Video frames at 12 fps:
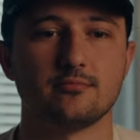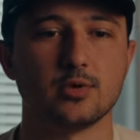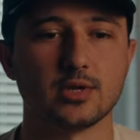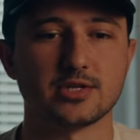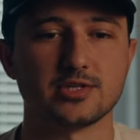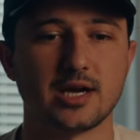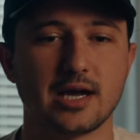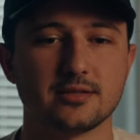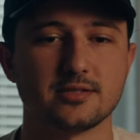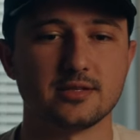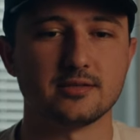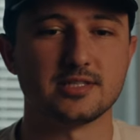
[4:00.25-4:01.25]
pulling
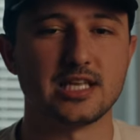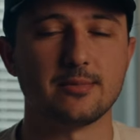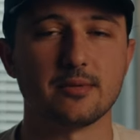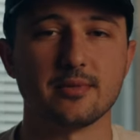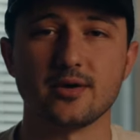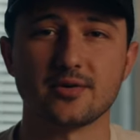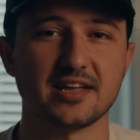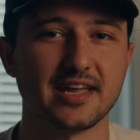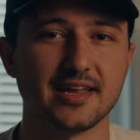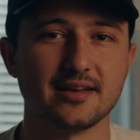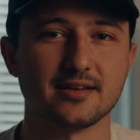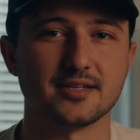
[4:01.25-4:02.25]
shots and steaming milk
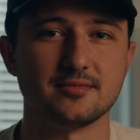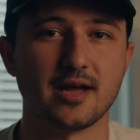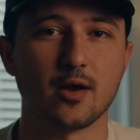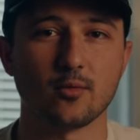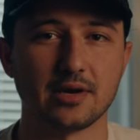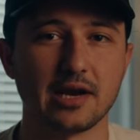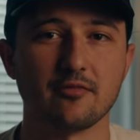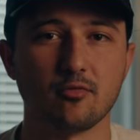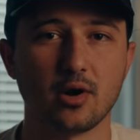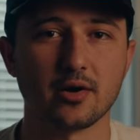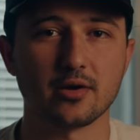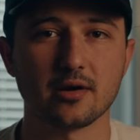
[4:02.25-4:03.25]
and not run out of
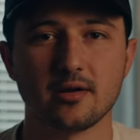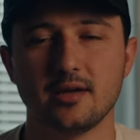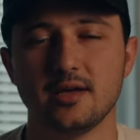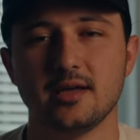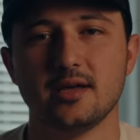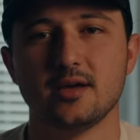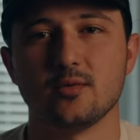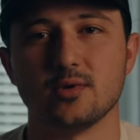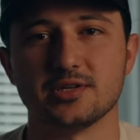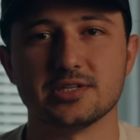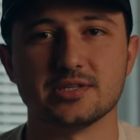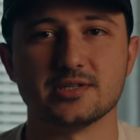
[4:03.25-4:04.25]
water,
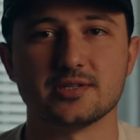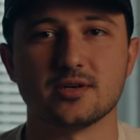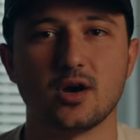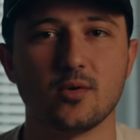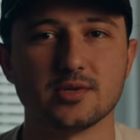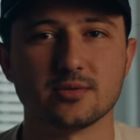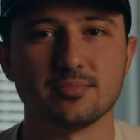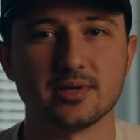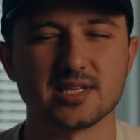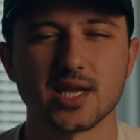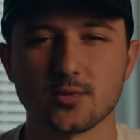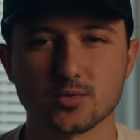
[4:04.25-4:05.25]
which is always a
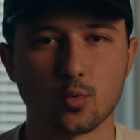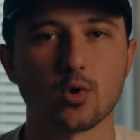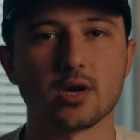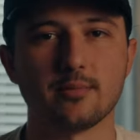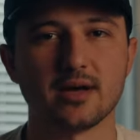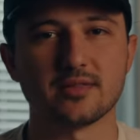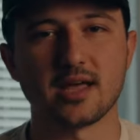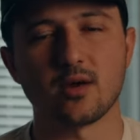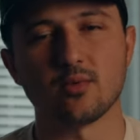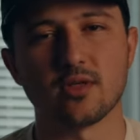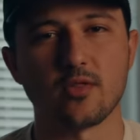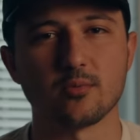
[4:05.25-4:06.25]
plus. I was worried about
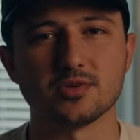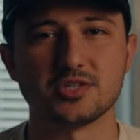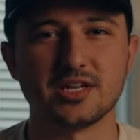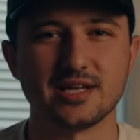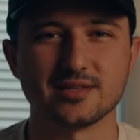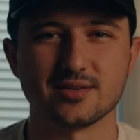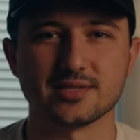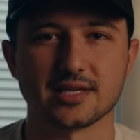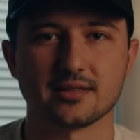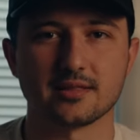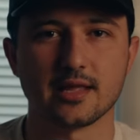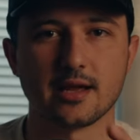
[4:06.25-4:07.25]
that with other machines. I was
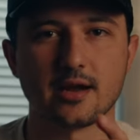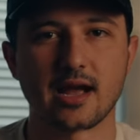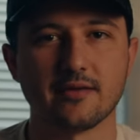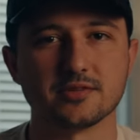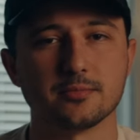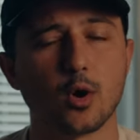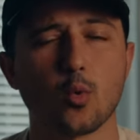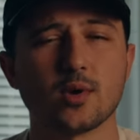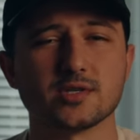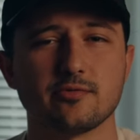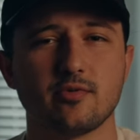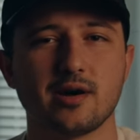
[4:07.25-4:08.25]
like, they have small
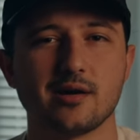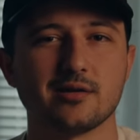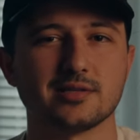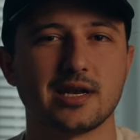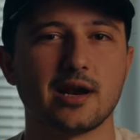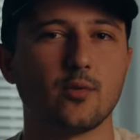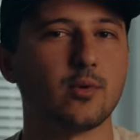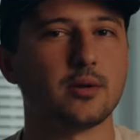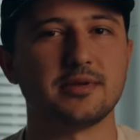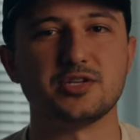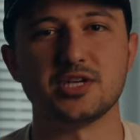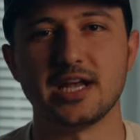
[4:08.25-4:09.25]
reservoirs and I don't
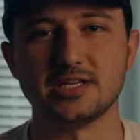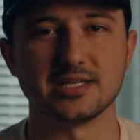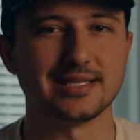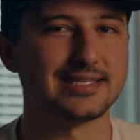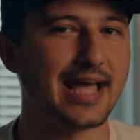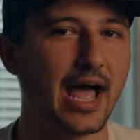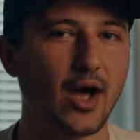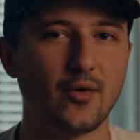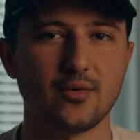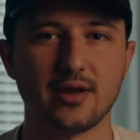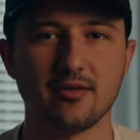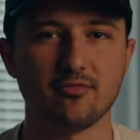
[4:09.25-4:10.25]
want to be changing this
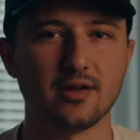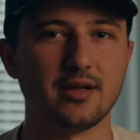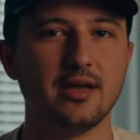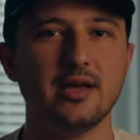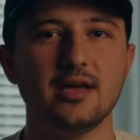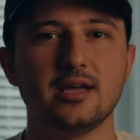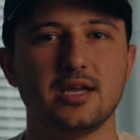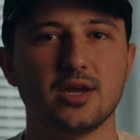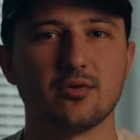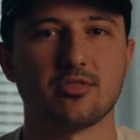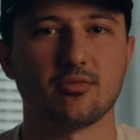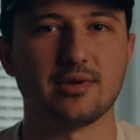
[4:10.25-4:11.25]
out every
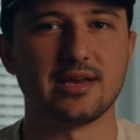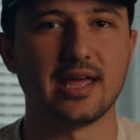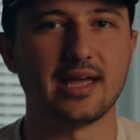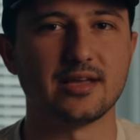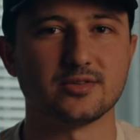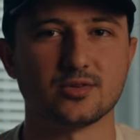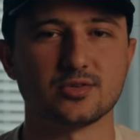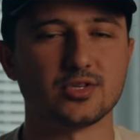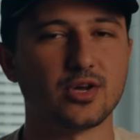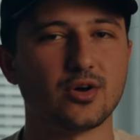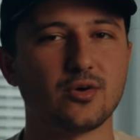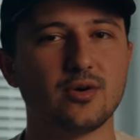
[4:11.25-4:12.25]
3 days or
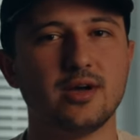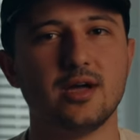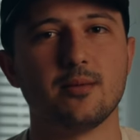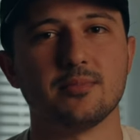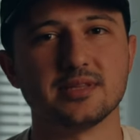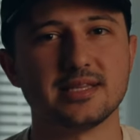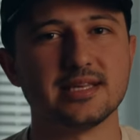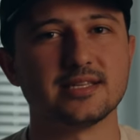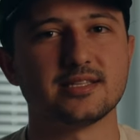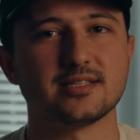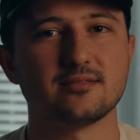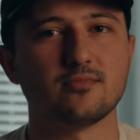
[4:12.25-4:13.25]
so, but
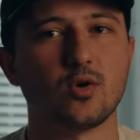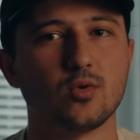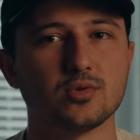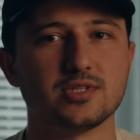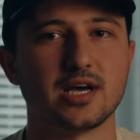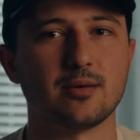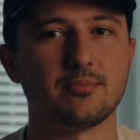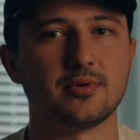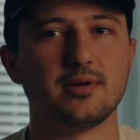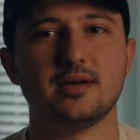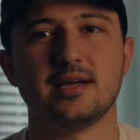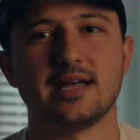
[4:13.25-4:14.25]
this holds up.
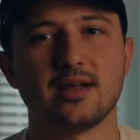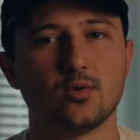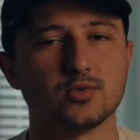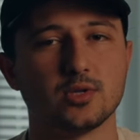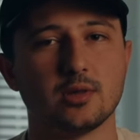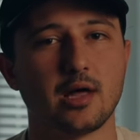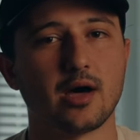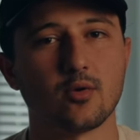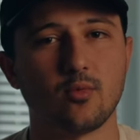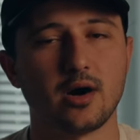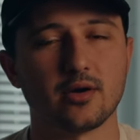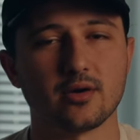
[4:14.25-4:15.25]
It holds a lot
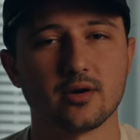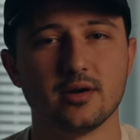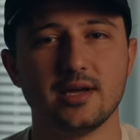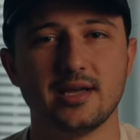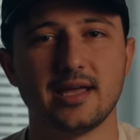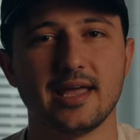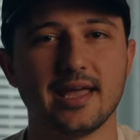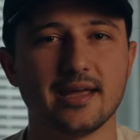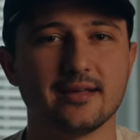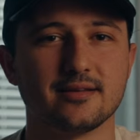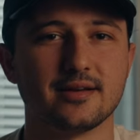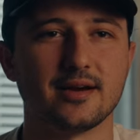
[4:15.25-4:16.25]
of water,
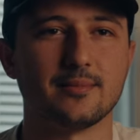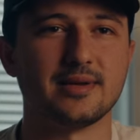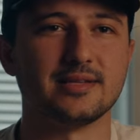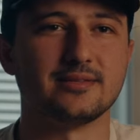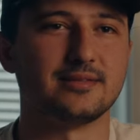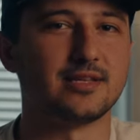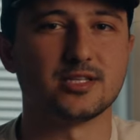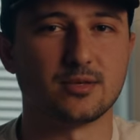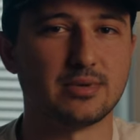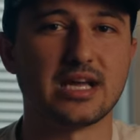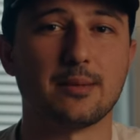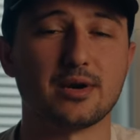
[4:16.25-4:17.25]
and it
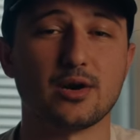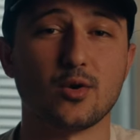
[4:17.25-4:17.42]
doesn't become an